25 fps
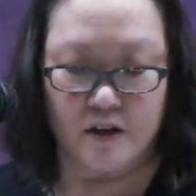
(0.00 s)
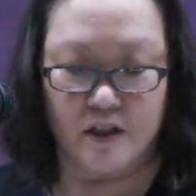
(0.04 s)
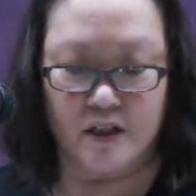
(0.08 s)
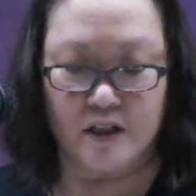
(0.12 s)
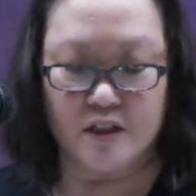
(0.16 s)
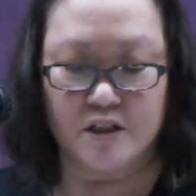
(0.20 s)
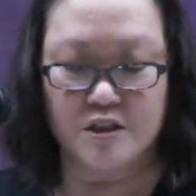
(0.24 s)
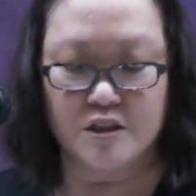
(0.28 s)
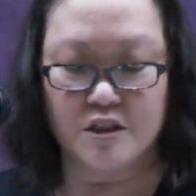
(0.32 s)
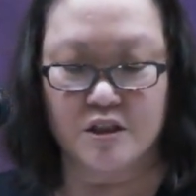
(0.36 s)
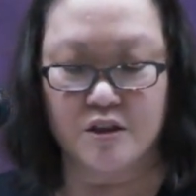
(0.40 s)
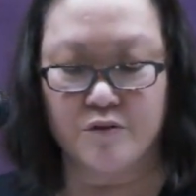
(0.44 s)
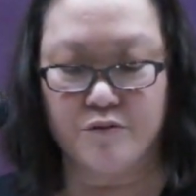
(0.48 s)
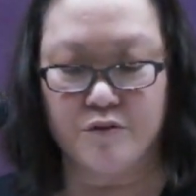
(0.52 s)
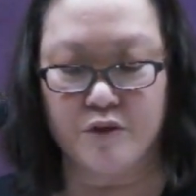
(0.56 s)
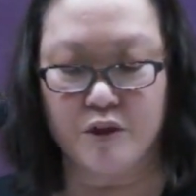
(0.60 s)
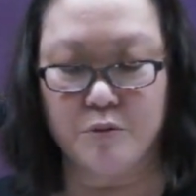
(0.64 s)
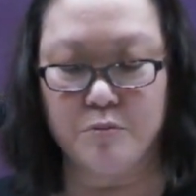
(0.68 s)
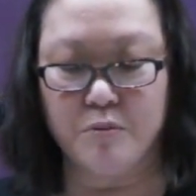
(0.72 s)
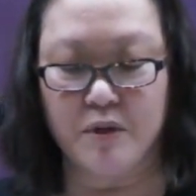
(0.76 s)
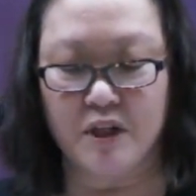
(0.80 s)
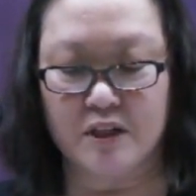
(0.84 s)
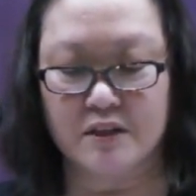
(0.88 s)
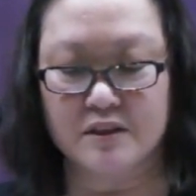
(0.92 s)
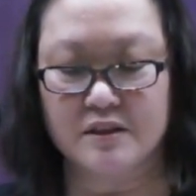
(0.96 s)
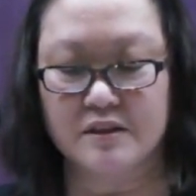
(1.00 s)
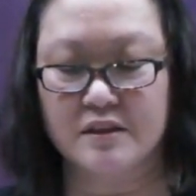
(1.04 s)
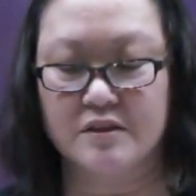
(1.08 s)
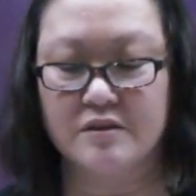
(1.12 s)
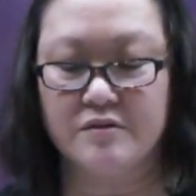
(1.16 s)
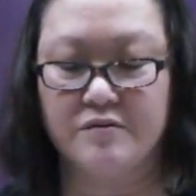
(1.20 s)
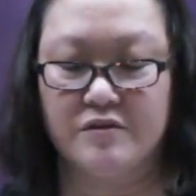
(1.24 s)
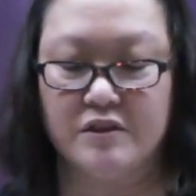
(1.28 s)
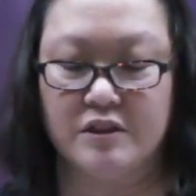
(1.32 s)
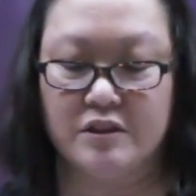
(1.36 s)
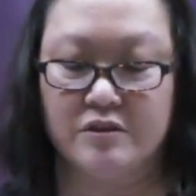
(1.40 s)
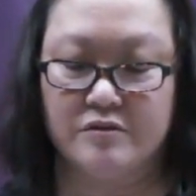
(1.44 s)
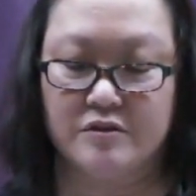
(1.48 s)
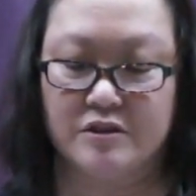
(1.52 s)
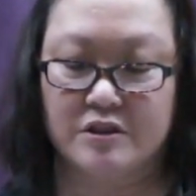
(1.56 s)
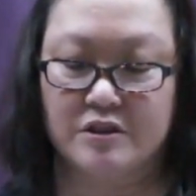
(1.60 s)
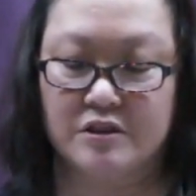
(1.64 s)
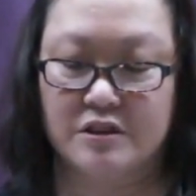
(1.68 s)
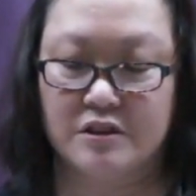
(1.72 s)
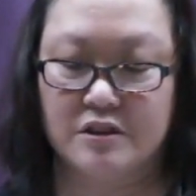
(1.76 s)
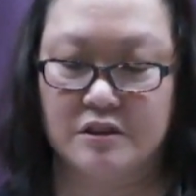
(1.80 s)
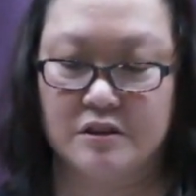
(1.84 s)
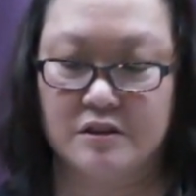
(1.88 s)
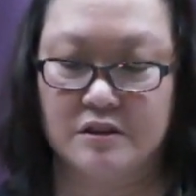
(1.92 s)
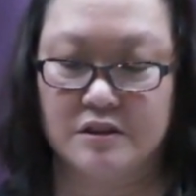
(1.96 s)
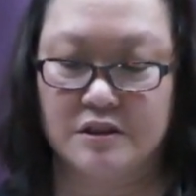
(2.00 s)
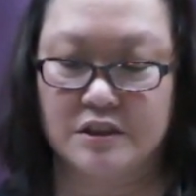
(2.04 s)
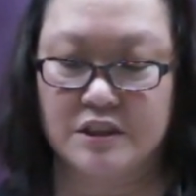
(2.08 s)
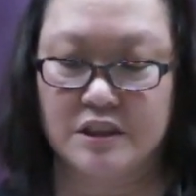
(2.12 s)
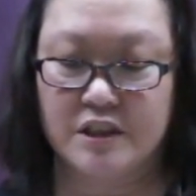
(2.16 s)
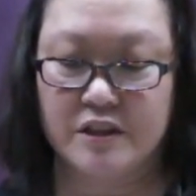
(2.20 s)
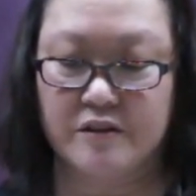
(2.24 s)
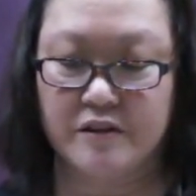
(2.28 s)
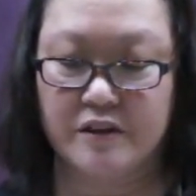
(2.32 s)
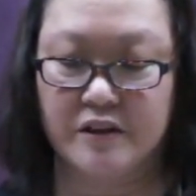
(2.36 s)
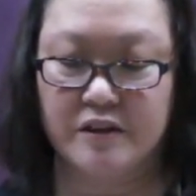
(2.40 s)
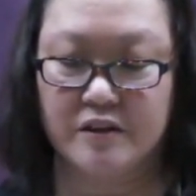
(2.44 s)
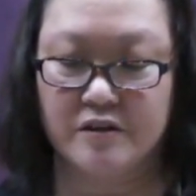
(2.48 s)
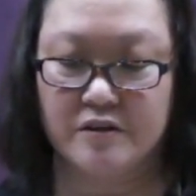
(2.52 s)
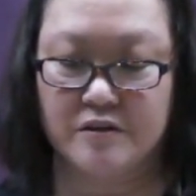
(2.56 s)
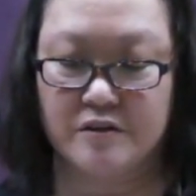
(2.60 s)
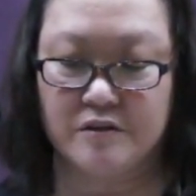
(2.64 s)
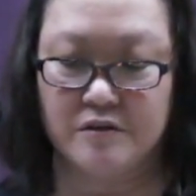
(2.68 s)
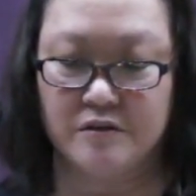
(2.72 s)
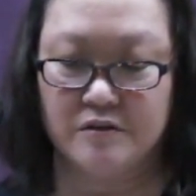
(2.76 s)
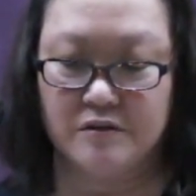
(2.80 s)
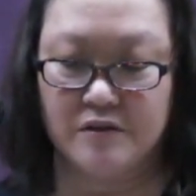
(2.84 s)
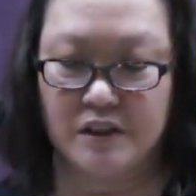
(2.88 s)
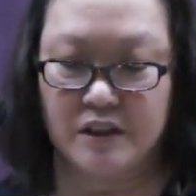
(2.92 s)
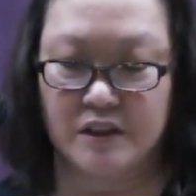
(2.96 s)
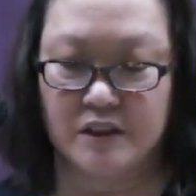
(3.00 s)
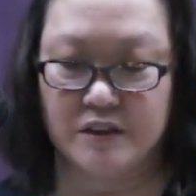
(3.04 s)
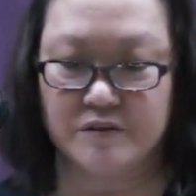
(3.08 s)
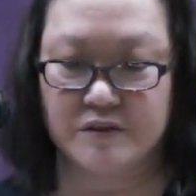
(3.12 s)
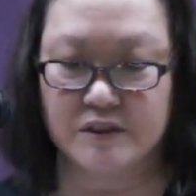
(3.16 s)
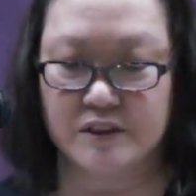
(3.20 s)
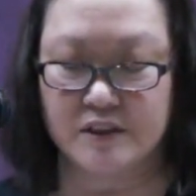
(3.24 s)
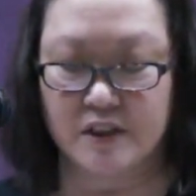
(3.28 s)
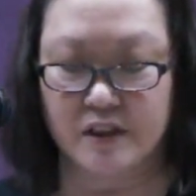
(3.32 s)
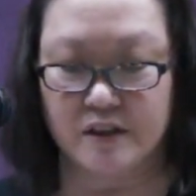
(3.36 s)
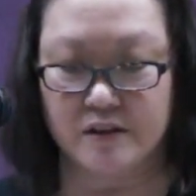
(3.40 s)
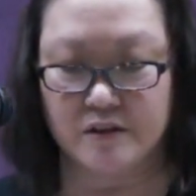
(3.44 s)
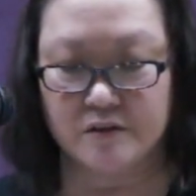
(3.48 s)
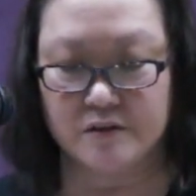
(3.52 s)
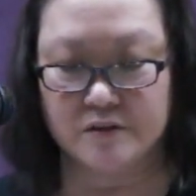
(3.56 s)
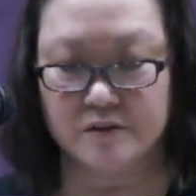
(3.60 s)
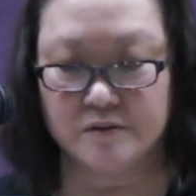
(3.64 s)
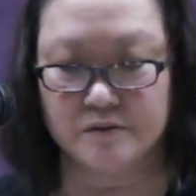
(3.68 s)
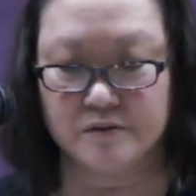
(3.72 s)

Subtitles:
HIV-positive lovers, sharing their new lifestyle.